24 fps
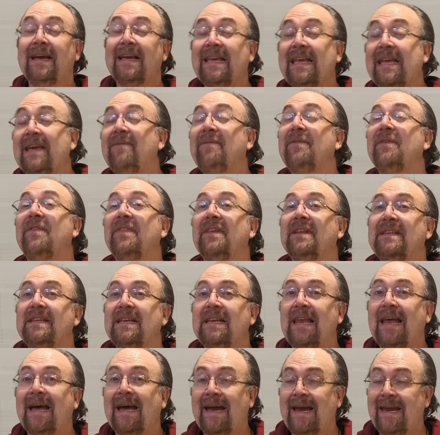given the
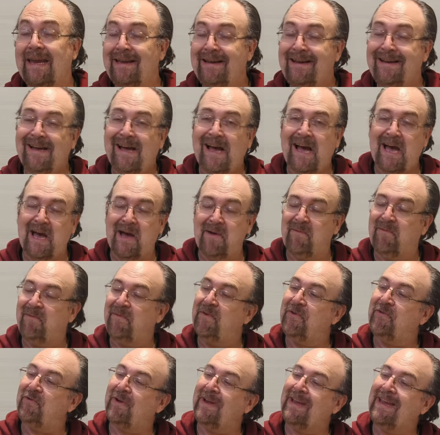delay for
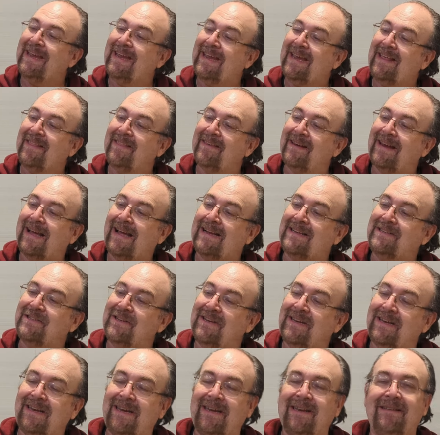drinking,
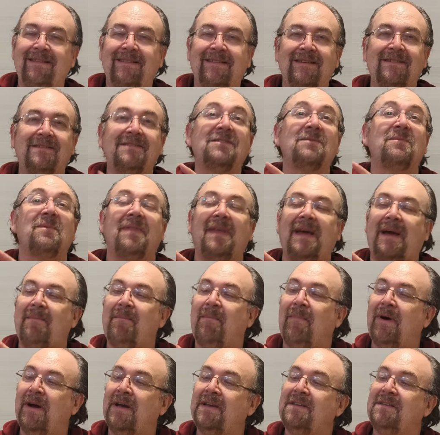that some of that
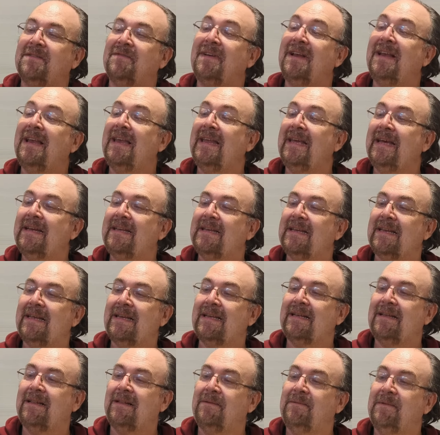might have cleared a
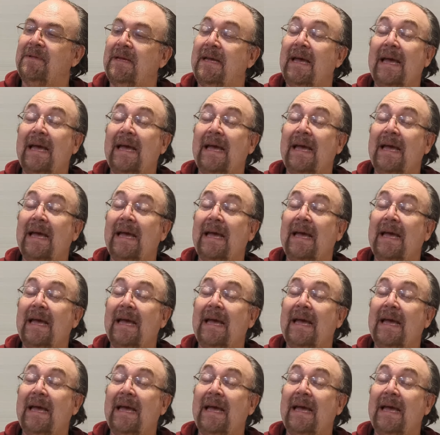little.